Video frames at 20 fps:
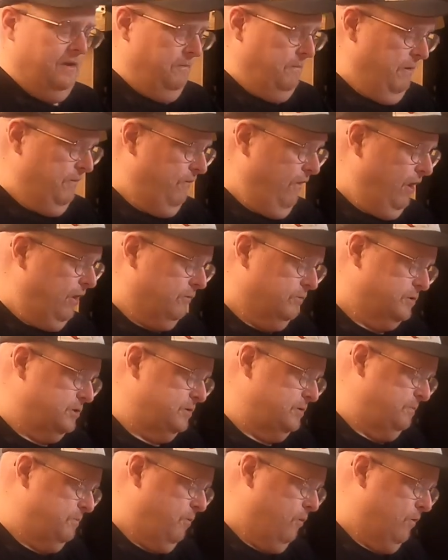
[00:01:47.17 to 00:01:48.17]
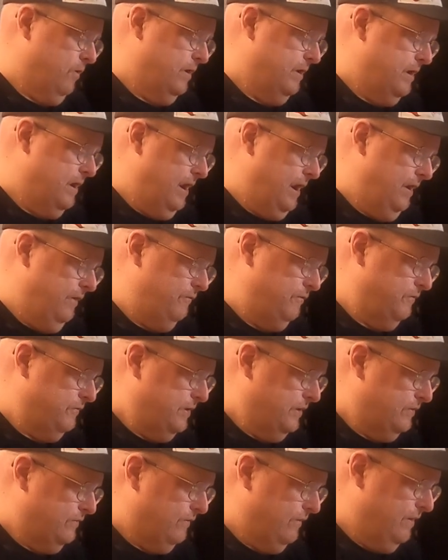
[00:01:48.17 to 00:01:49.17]
My father was born in uh,
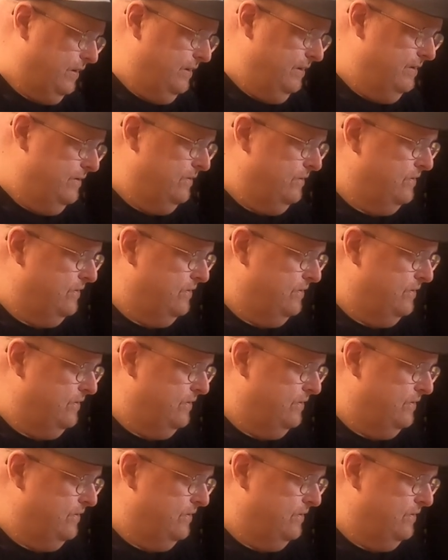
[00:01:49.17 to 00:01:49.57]
53.